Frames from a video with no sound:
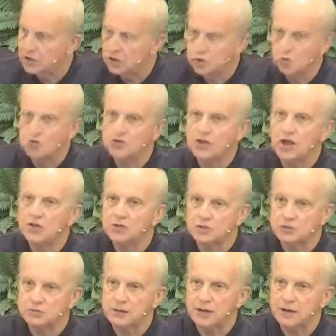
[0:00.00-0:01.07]
So it was not
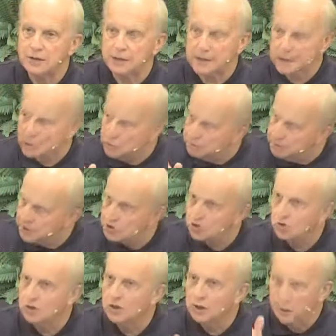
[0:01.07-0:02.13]
just about, again, you
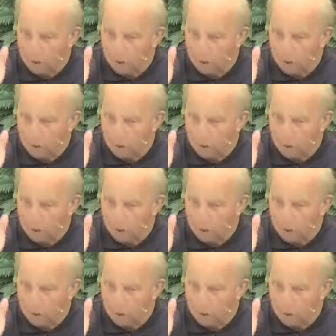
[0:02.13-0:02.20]
picture,